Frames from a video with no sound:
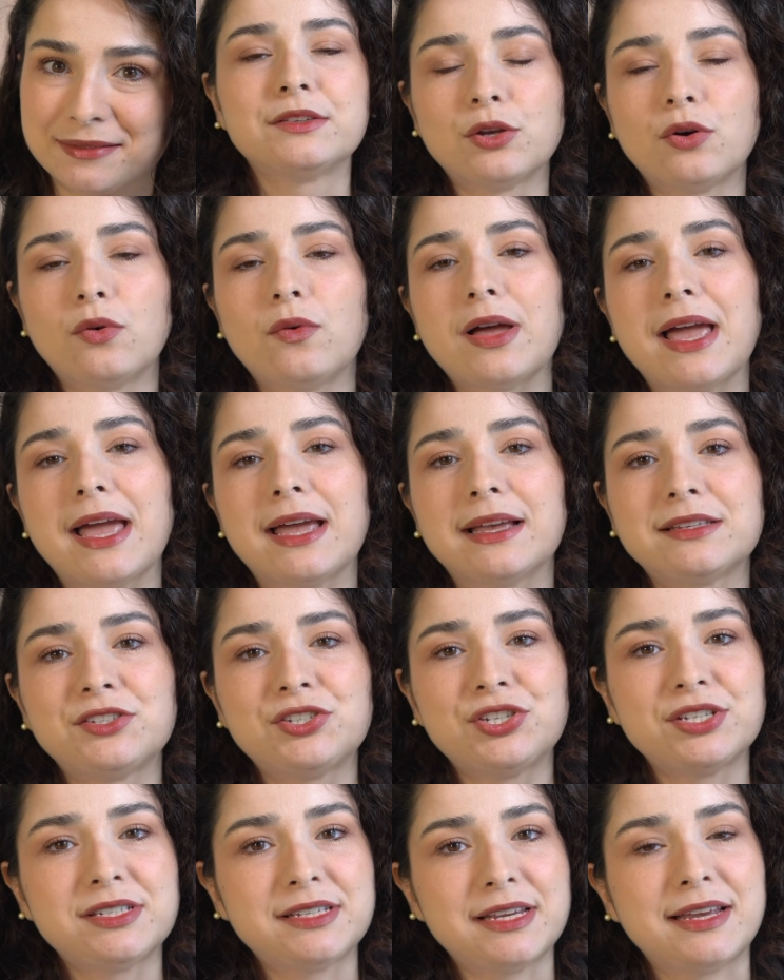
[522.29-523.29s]
So as
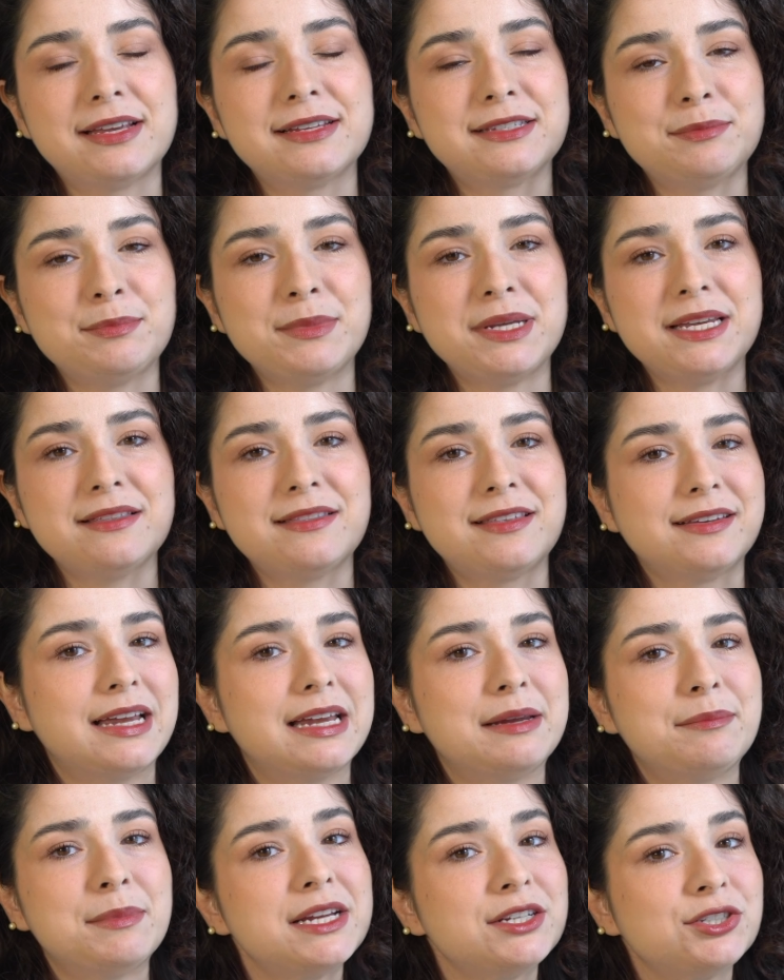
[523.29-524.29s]
she sent me the
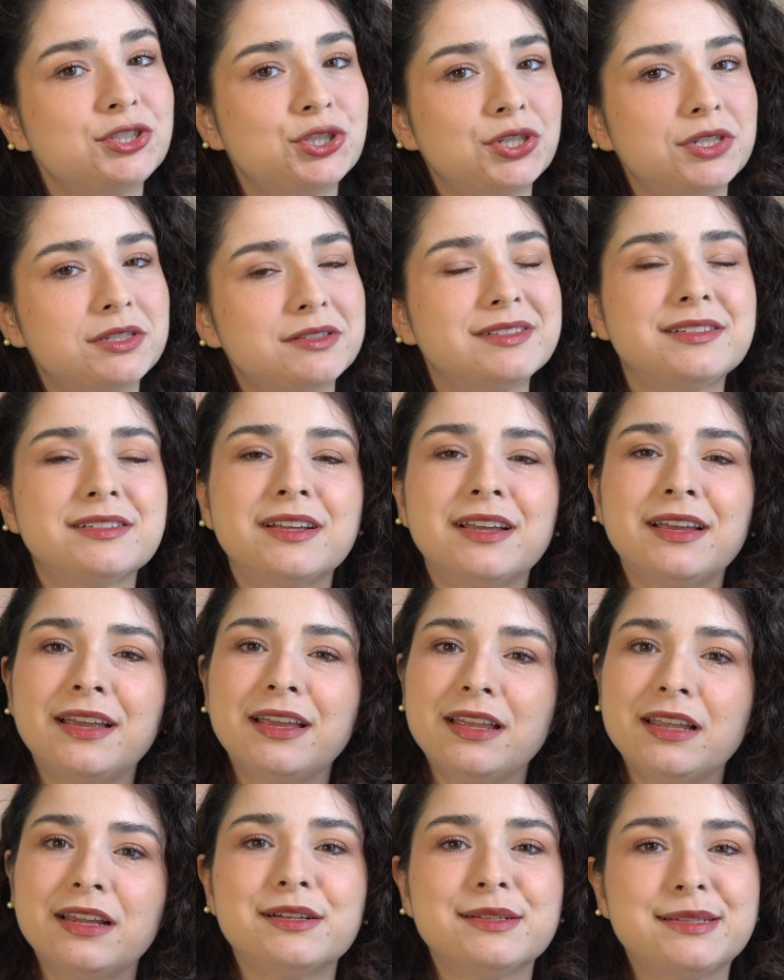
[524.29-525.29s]
dimensions,
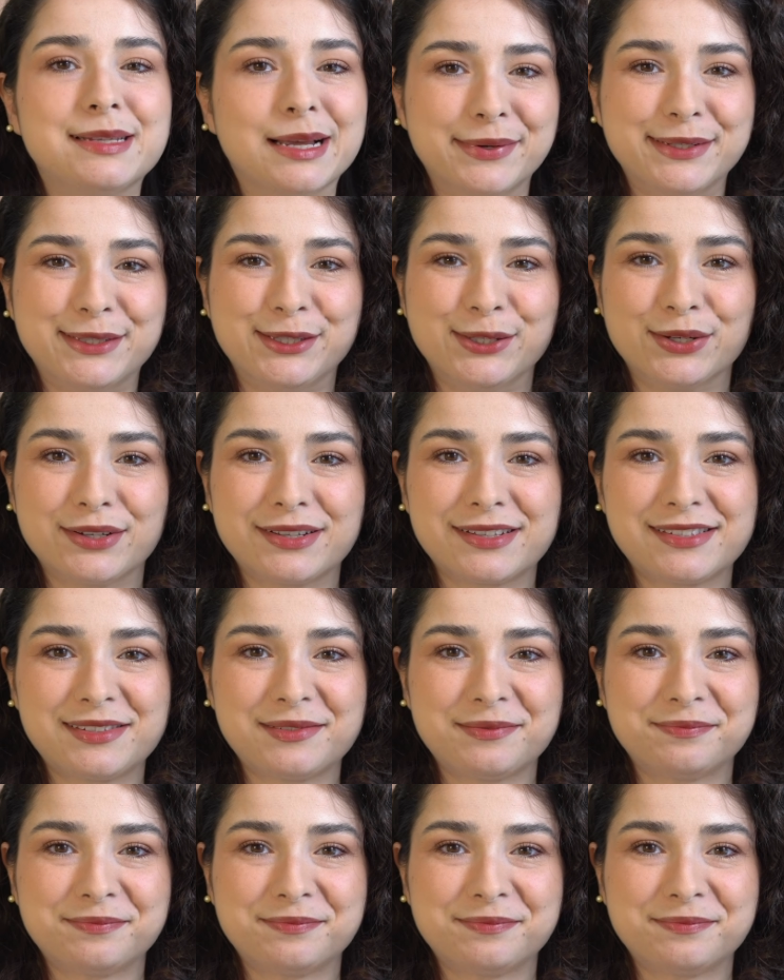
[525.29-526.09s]
here's how it looks.